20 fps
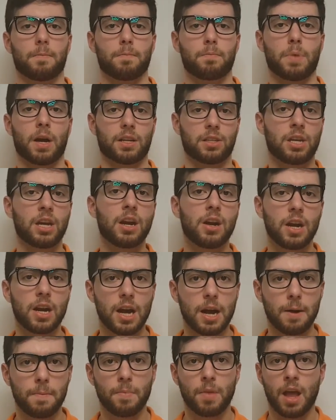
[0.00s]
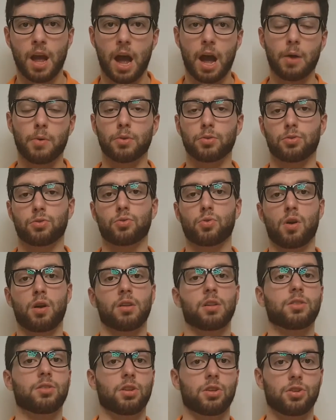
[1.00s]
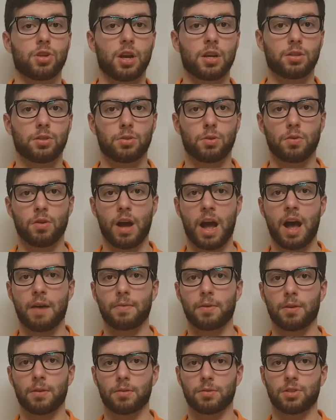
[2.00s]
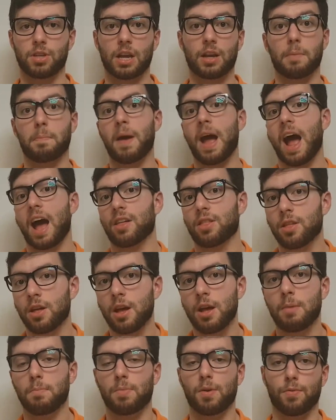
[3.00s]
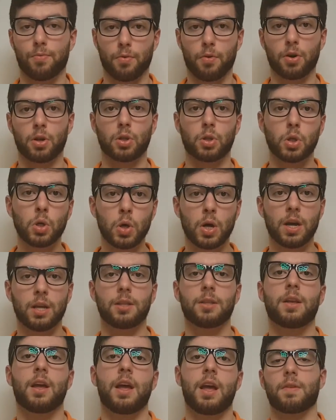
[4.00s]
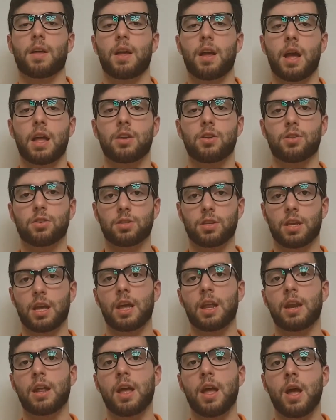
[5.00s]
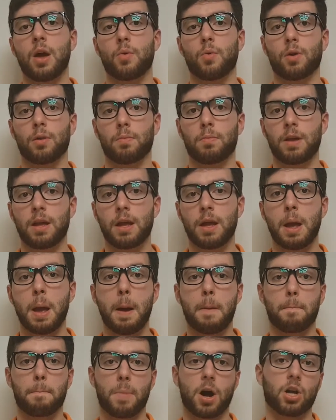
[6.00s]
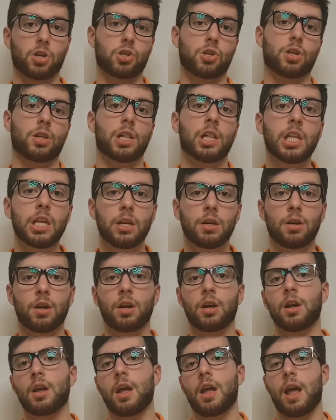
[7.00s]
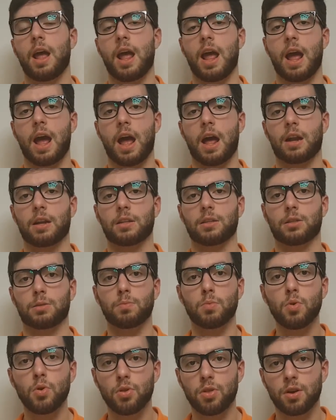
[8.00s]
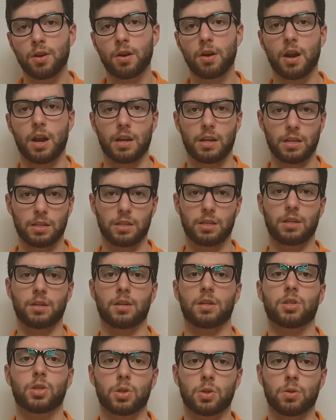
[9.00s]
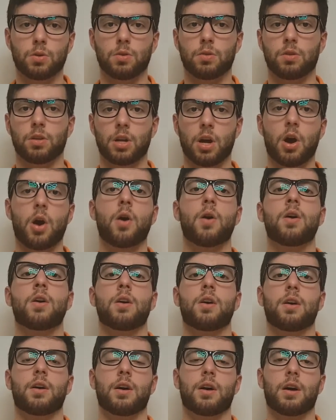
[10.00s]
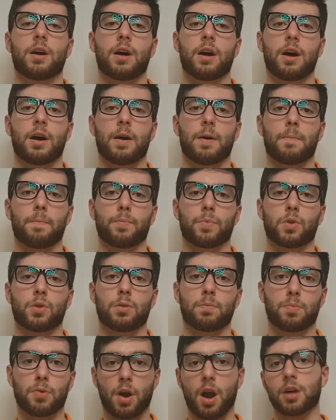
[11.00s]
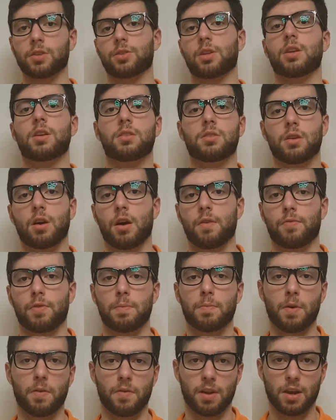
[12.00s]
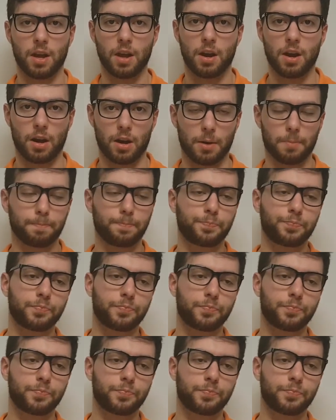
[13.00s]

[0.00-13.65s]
bacteria. I would strongly suggest to take a bath before you do it, and your skin will be much cleaner and smoother and easier to, you know, to the process of removing hair.